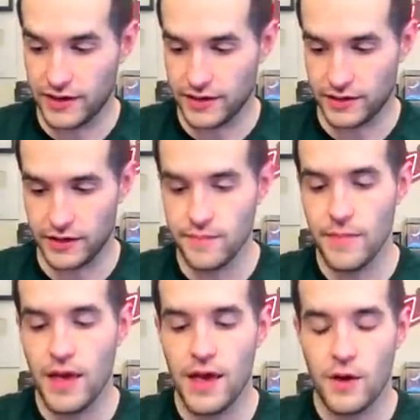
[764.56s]
technically.
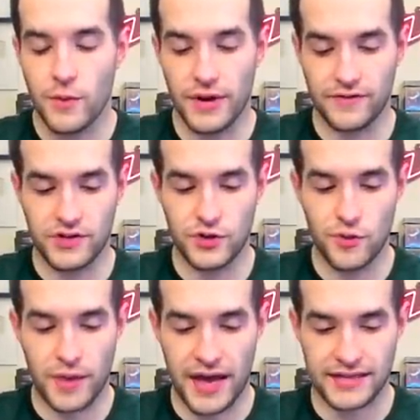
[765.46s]
We have 2
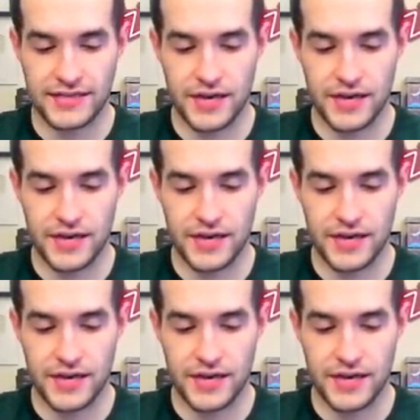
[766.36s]
packs